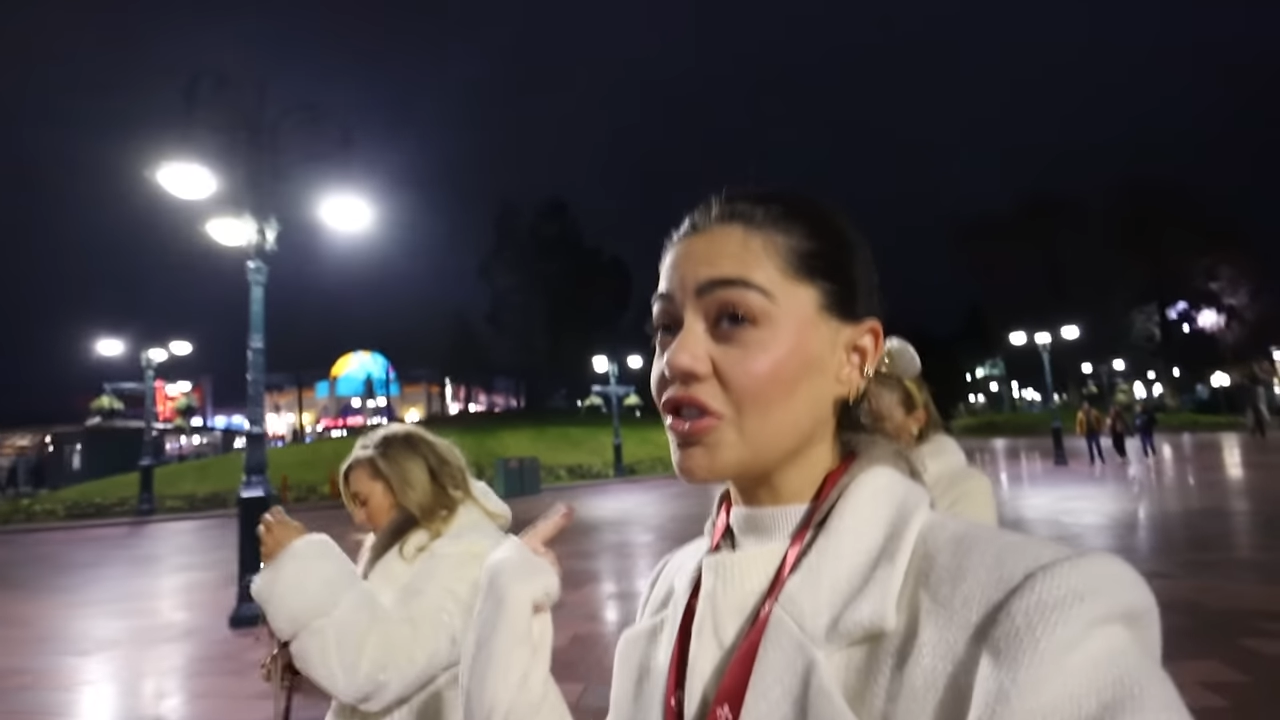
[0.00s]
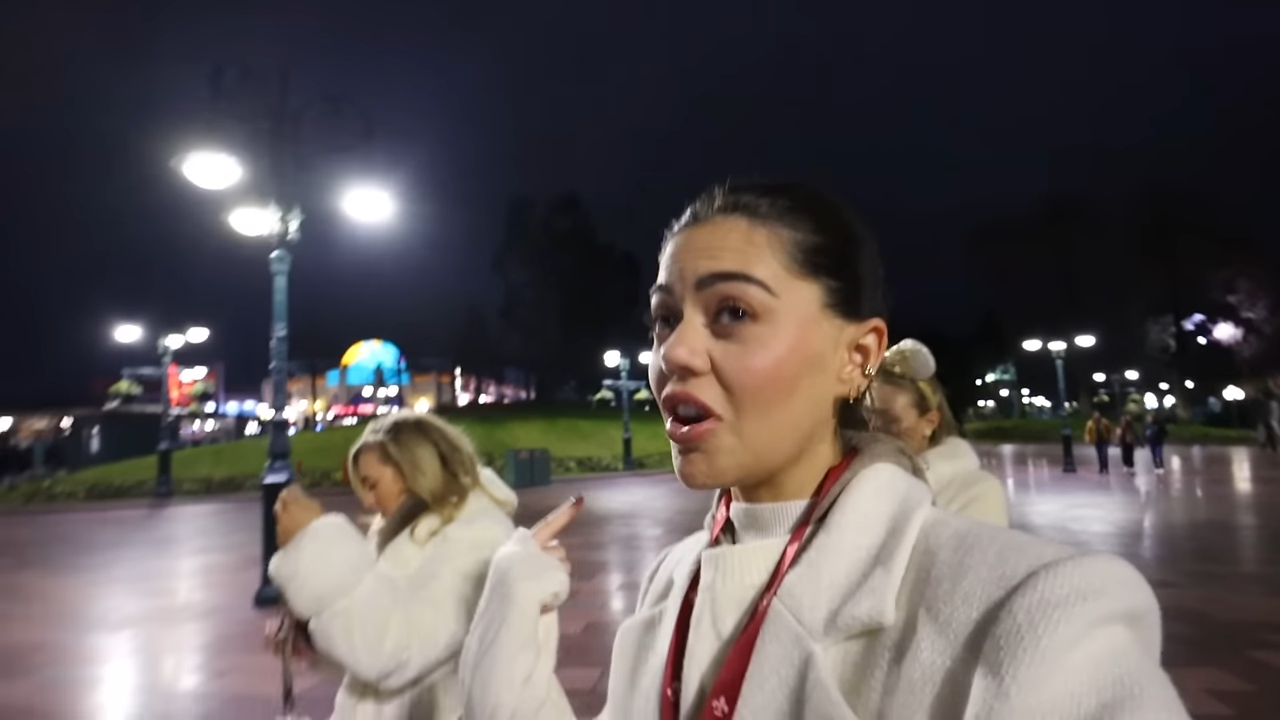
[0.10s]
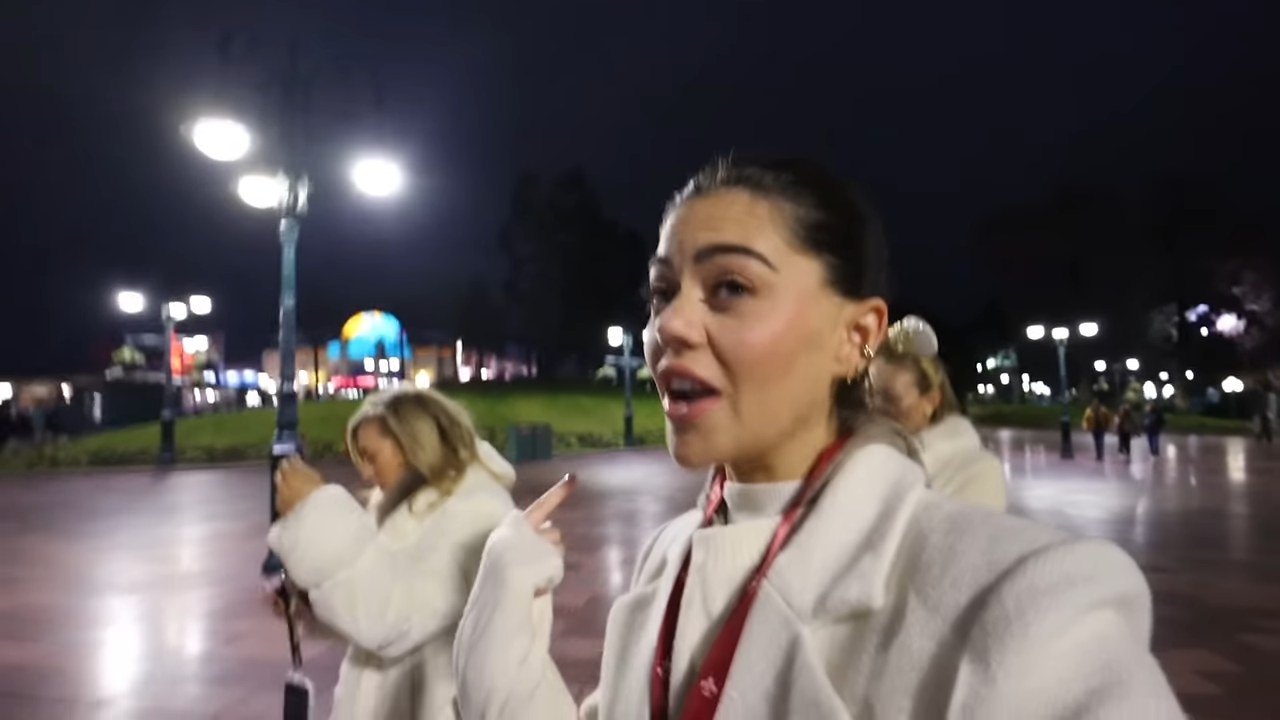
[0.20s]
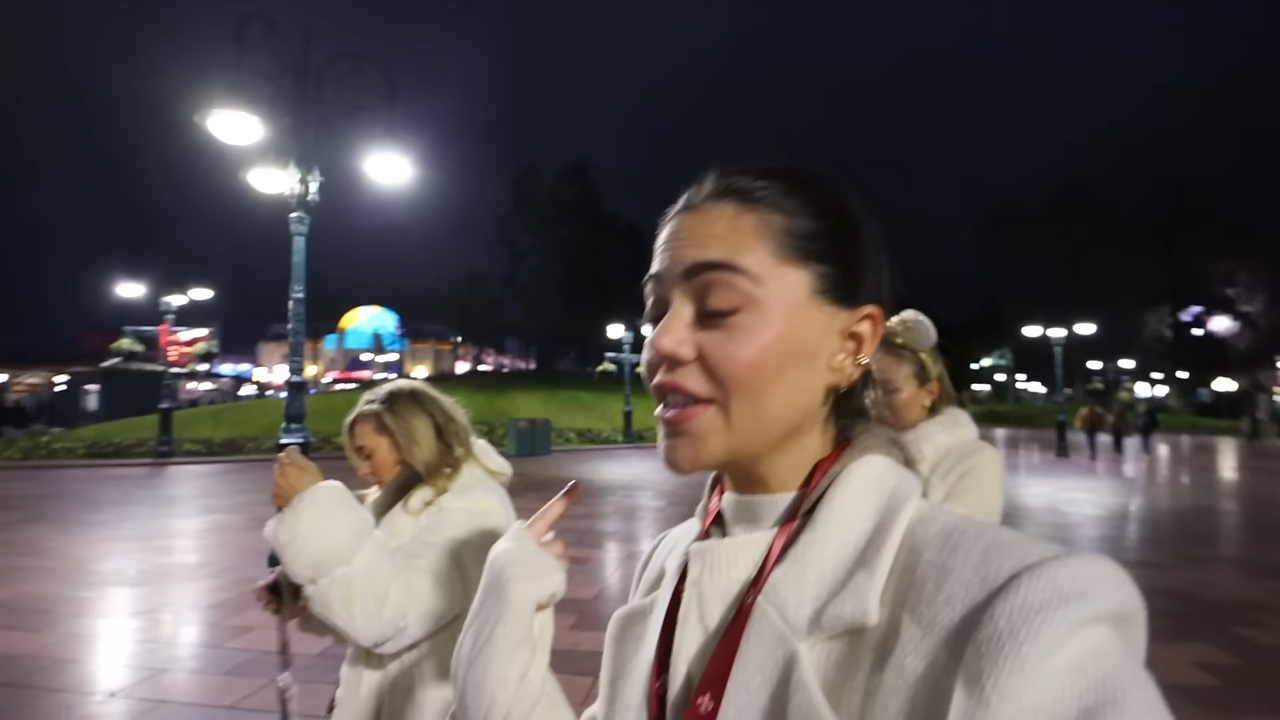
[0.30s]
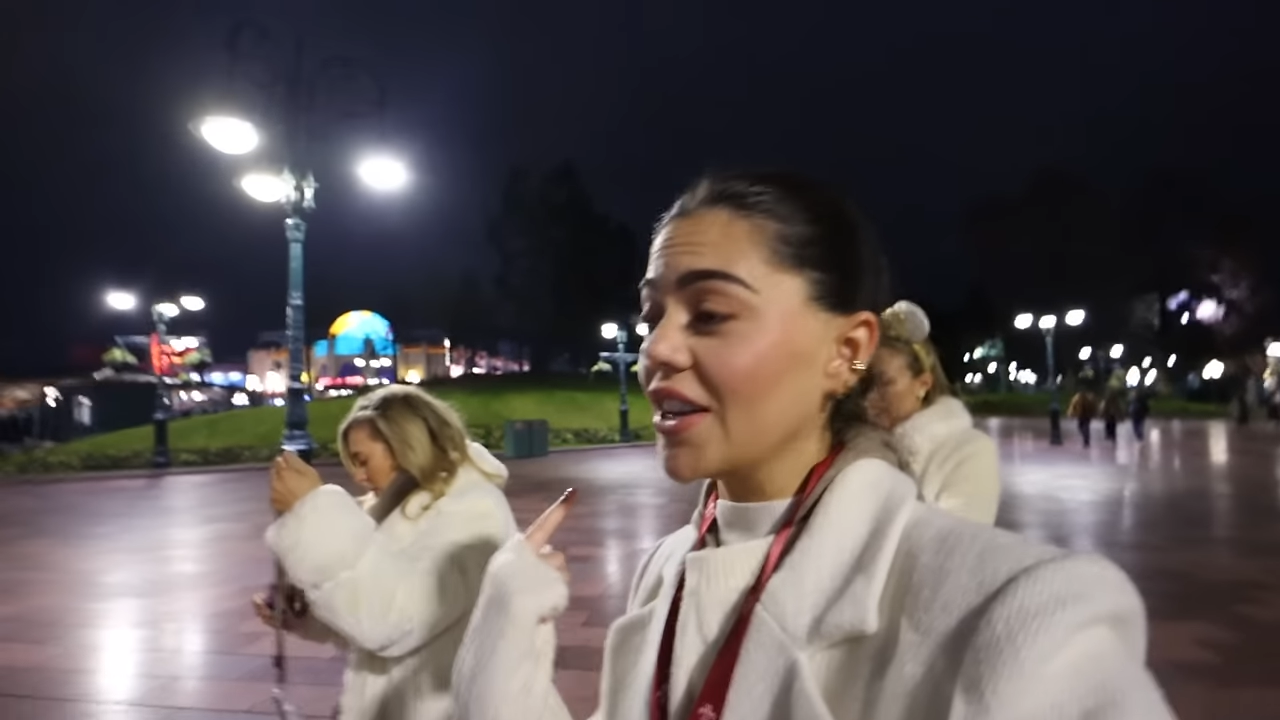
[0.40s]

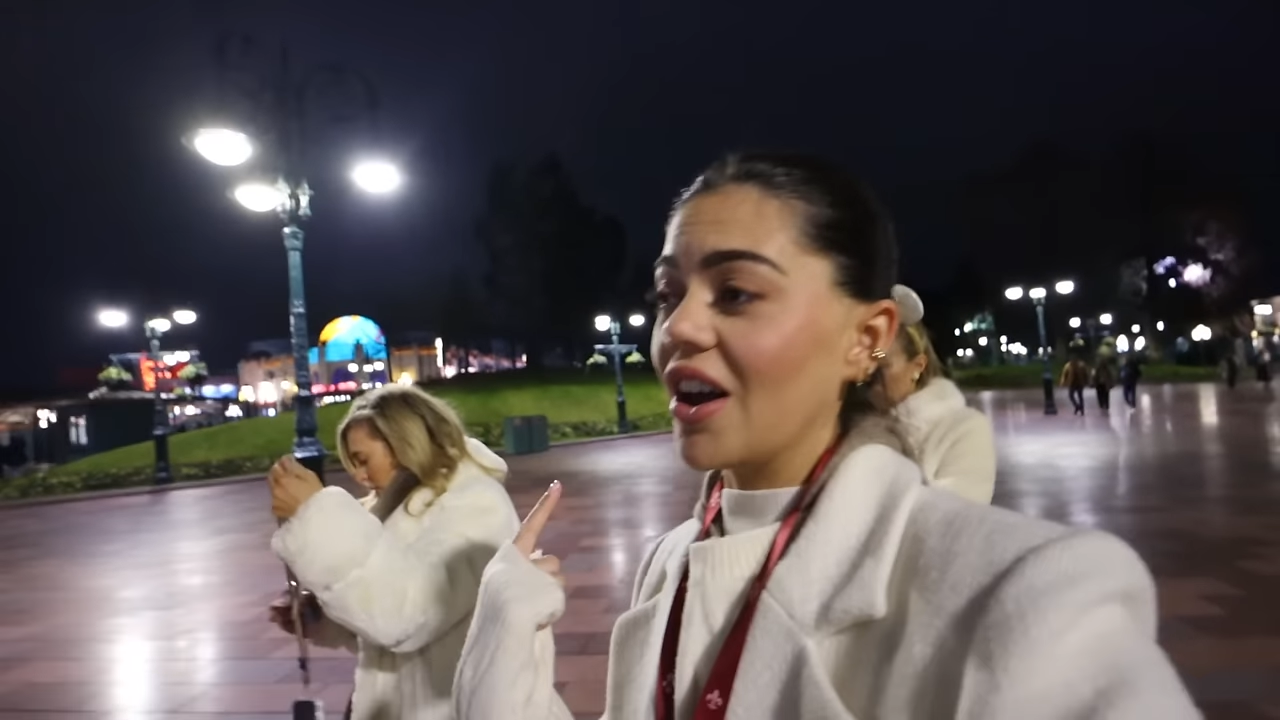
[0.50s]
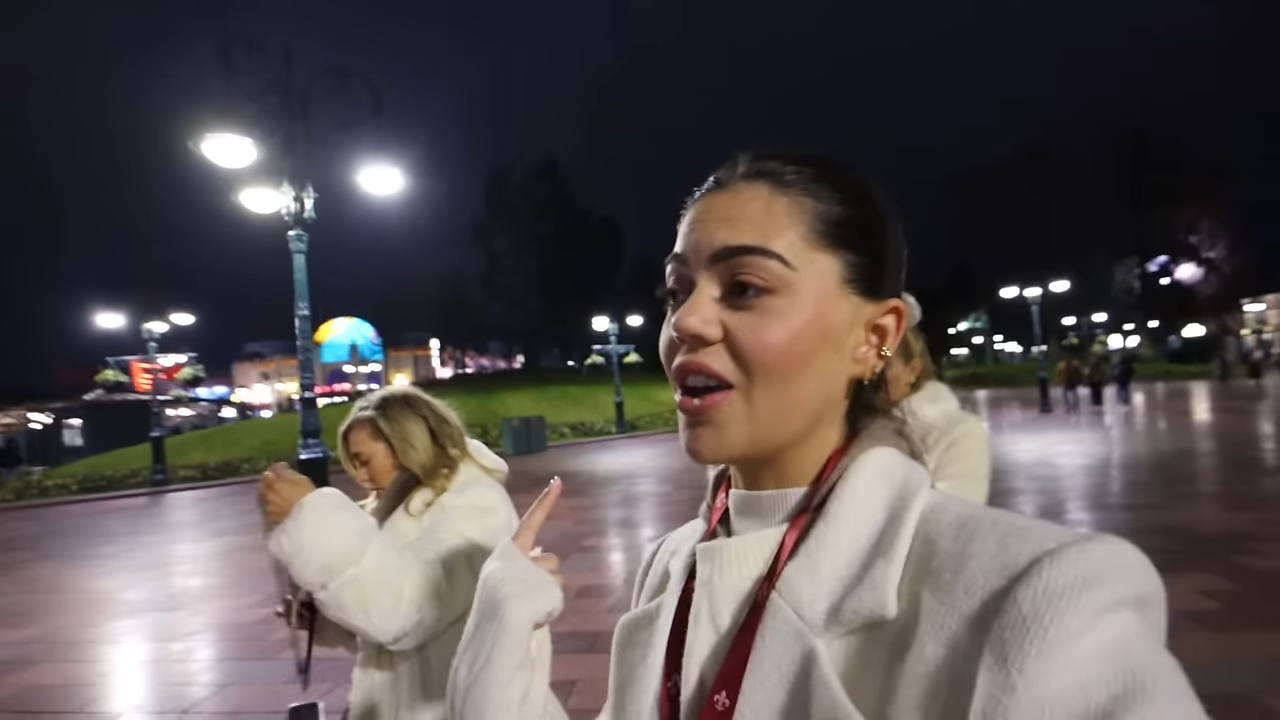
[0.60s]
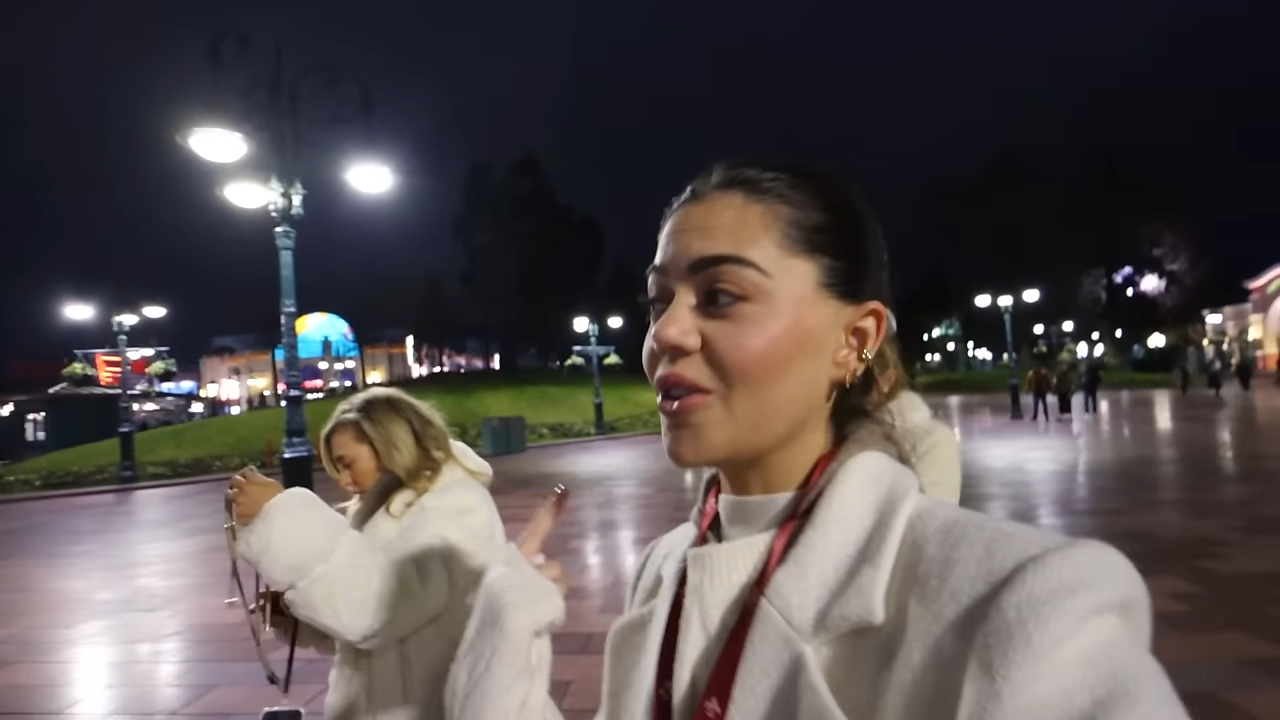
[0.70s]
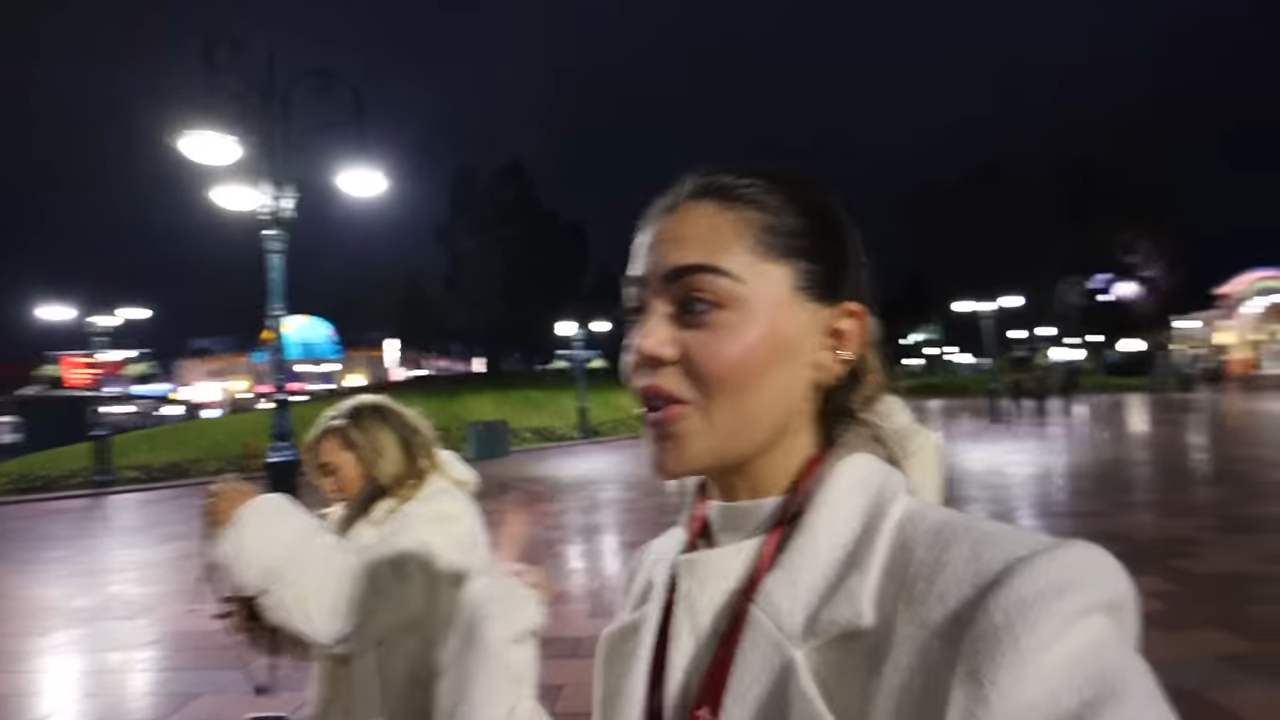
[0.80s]
tried to go